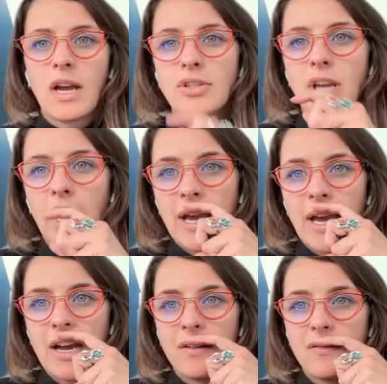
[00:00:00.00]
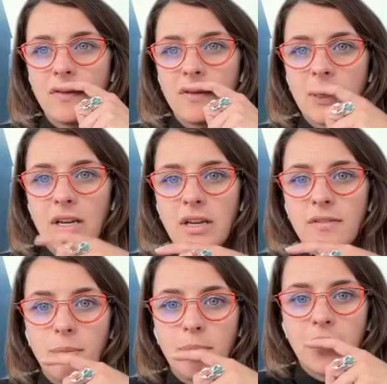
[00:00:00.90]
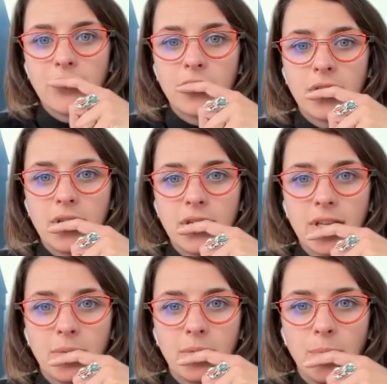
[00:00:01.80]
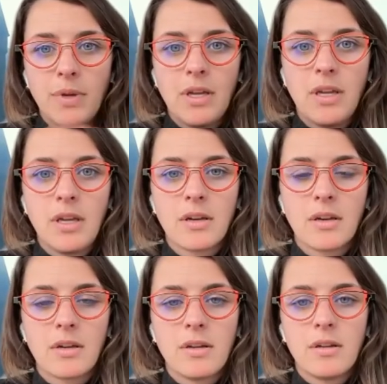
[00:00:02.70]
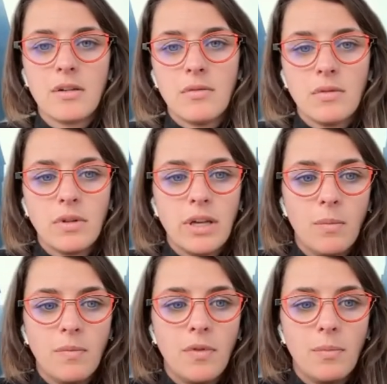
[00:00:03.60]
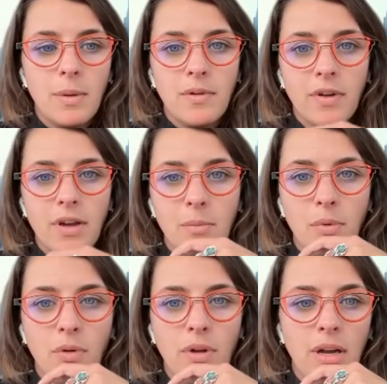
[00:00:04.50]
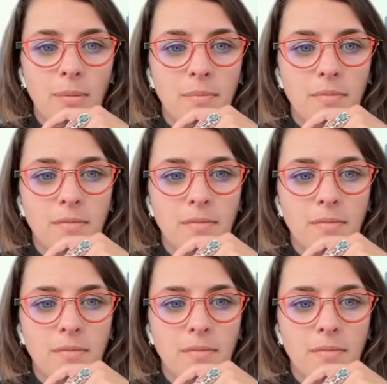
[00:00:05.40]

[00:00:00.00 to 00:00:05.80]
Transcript: actually I have I have a picture. I think that will be really helpful. Maybe if I can pull it up.